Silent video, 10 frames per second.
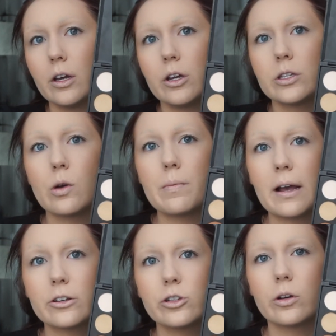So I'm
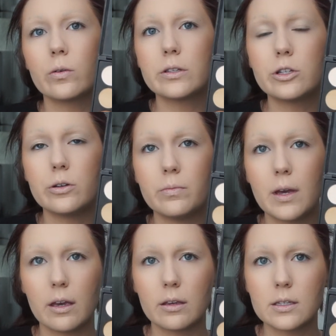actually going to
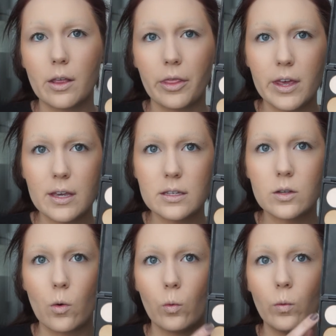mix
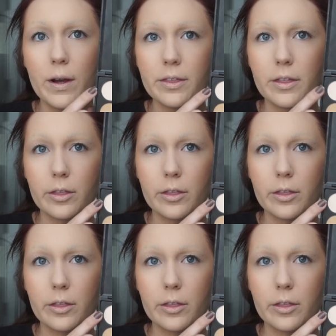this with